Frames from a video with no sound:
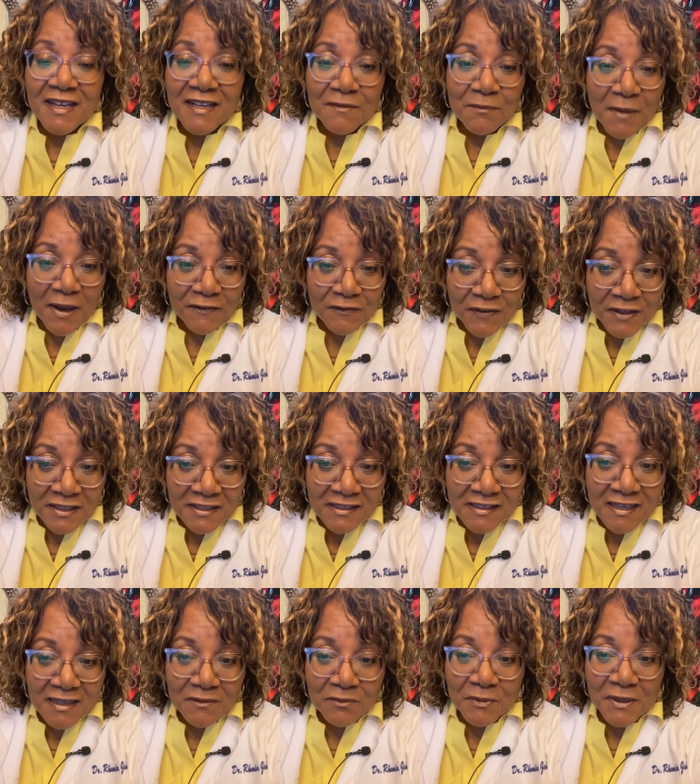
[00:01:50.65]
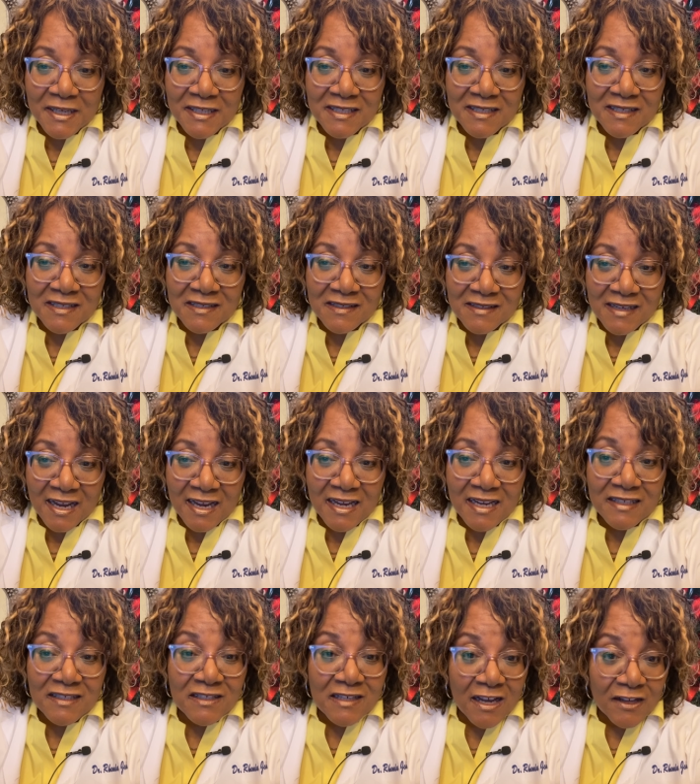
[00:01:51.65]
My fifth tip is to stay
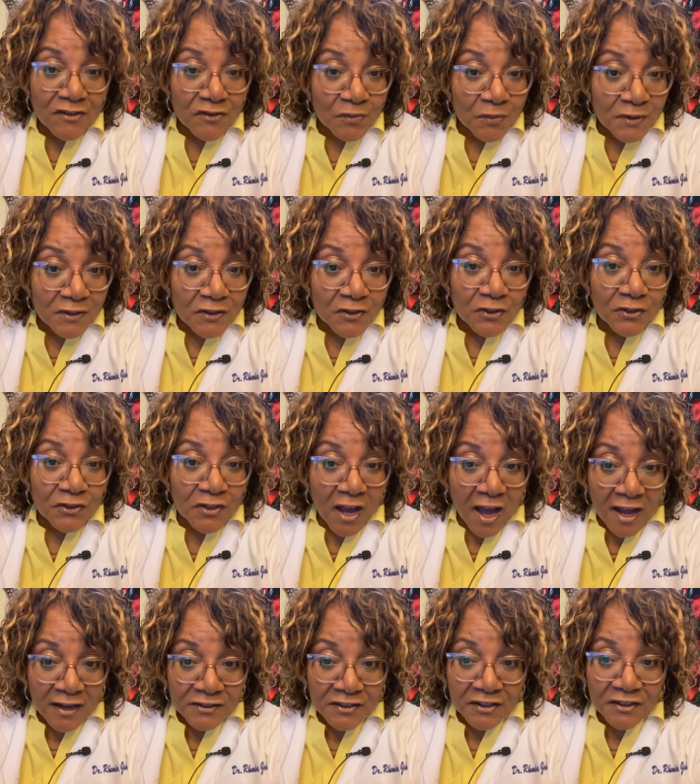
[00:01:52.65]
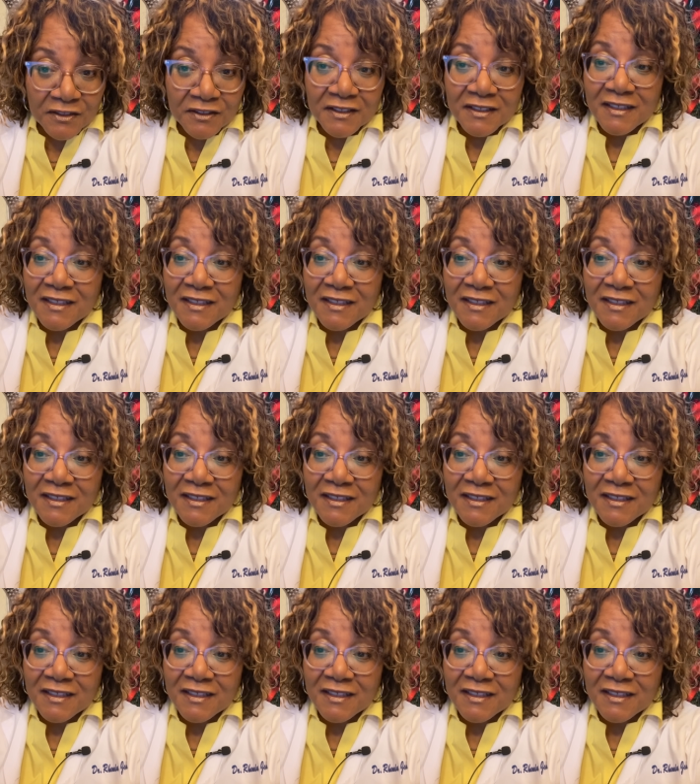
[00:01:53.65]
in touch with your doctor.